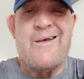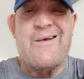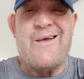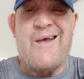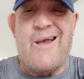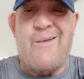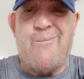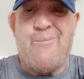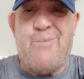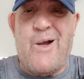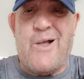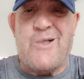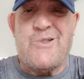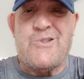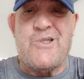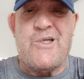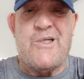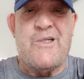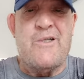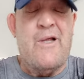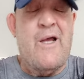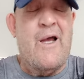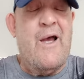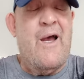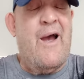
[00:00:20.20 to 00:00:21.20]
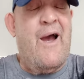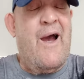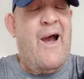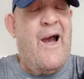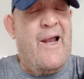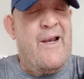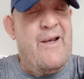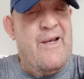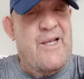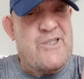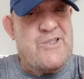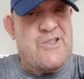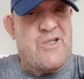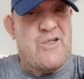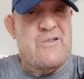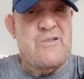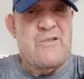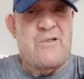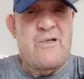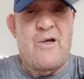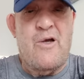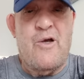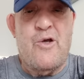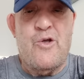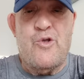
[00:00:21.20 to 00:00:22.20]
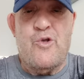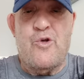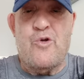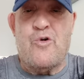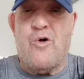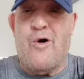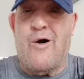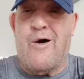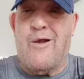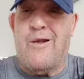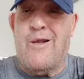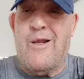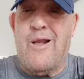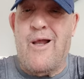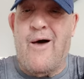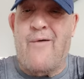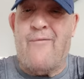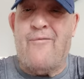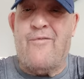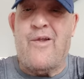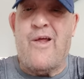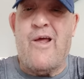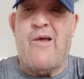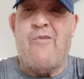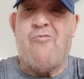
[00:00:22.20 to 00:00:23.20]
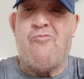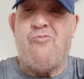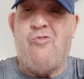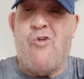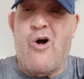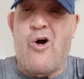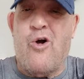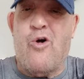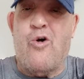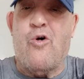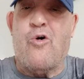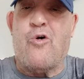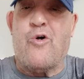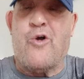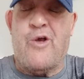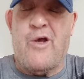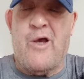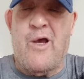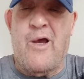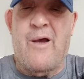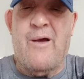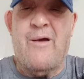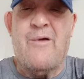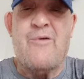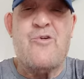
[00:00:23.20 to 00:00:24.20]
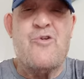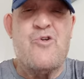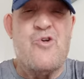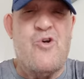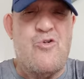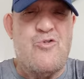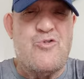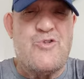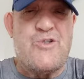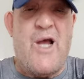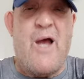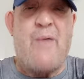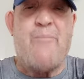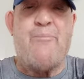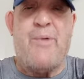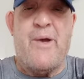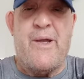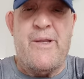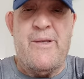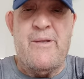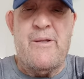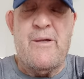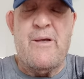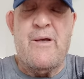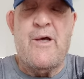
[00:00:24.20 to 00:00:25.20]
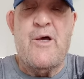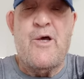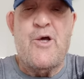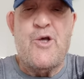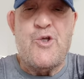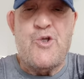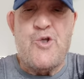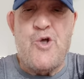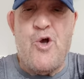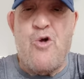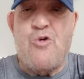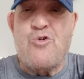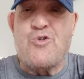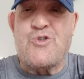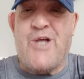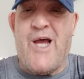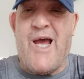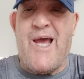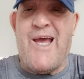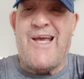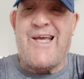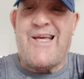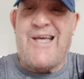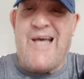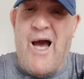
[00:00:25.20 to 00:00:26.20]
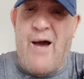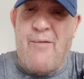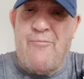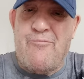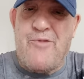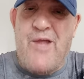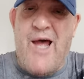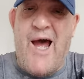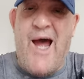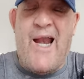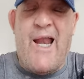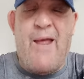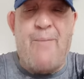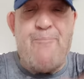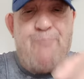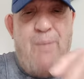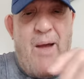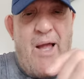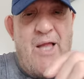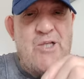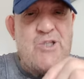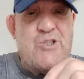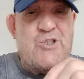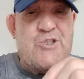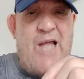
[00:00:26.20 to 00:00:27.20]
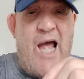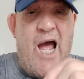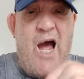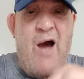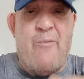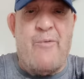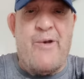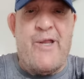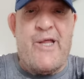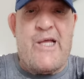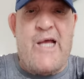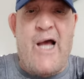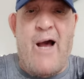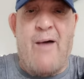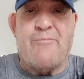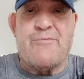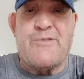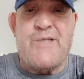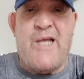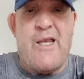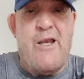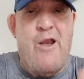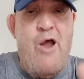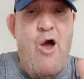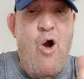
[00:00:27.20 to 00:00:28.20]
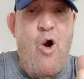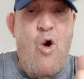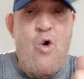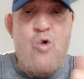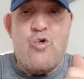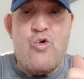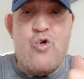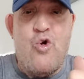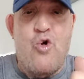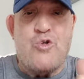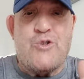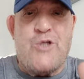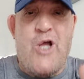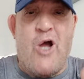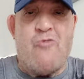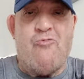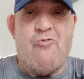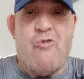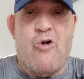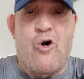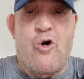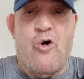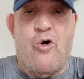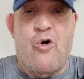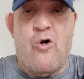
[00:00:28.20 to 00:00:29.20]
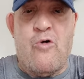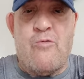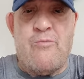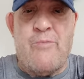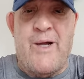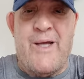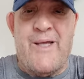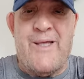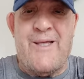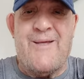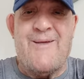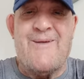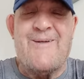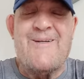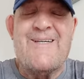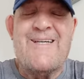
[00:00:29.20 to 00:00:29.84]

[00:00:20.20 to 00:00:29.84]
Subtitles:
Keep punching. And listen, you've got a lovely right hook here. Use that, Ben. Use that. Come down. He bends down when he comes in. Use that right hook, mate.